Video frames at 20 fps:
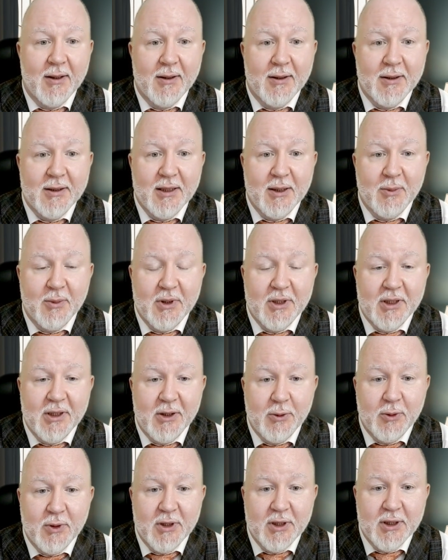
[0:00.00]
somebody
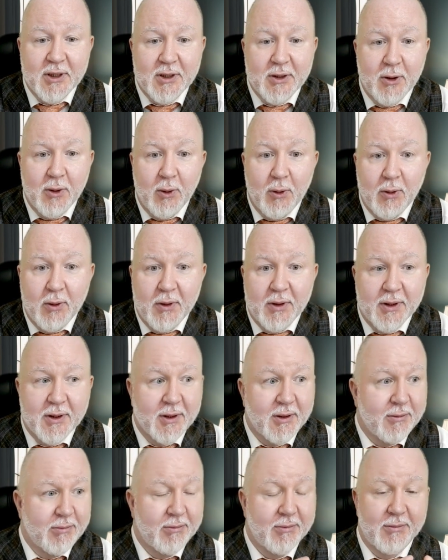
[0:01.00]
uses all
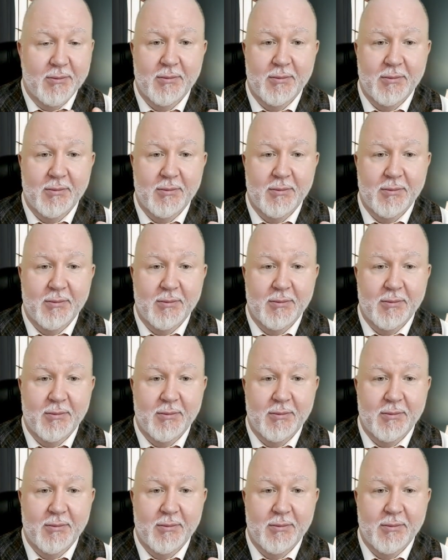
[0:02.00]
the